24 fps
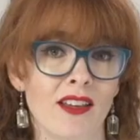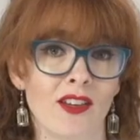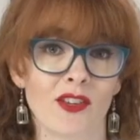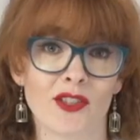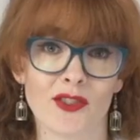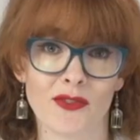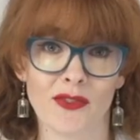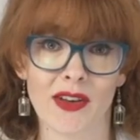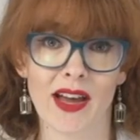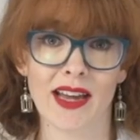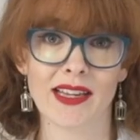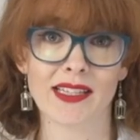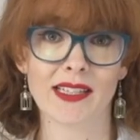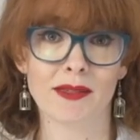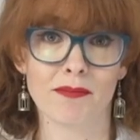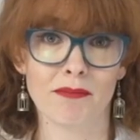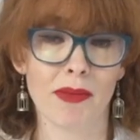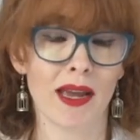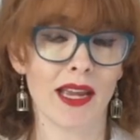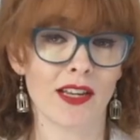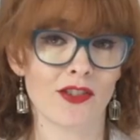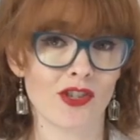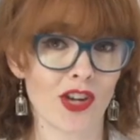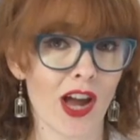Your device
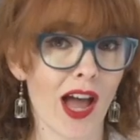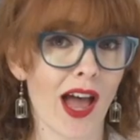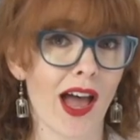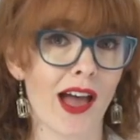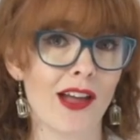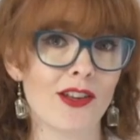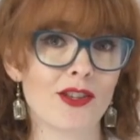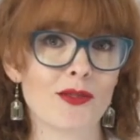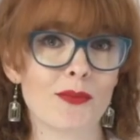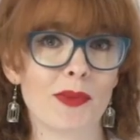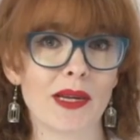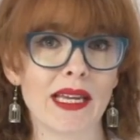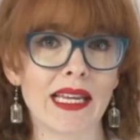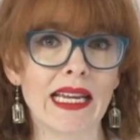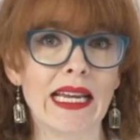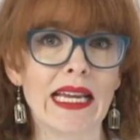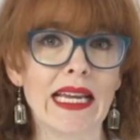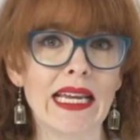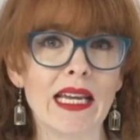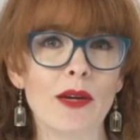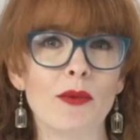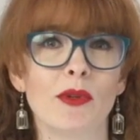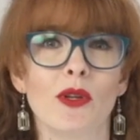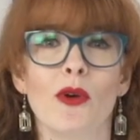may charge, but
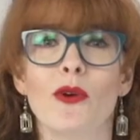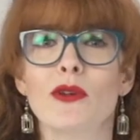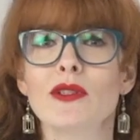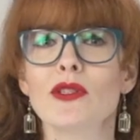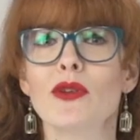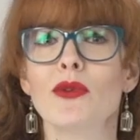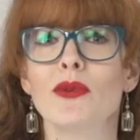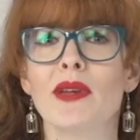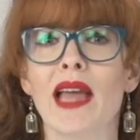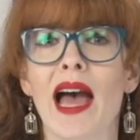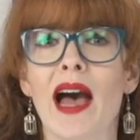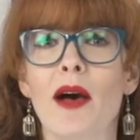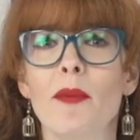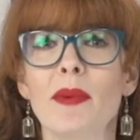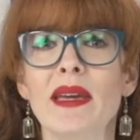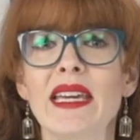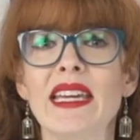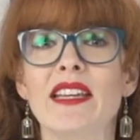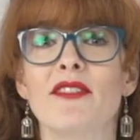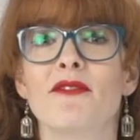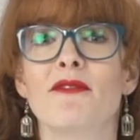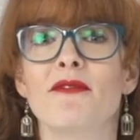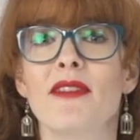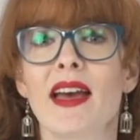it will also now be
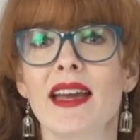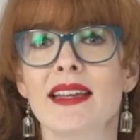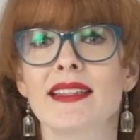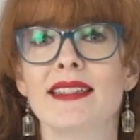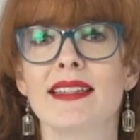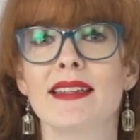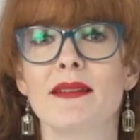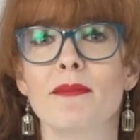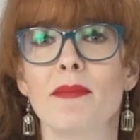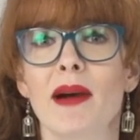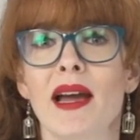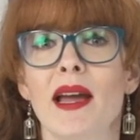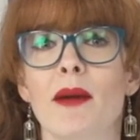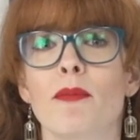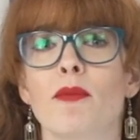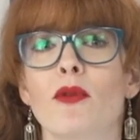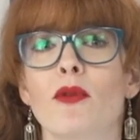infected by a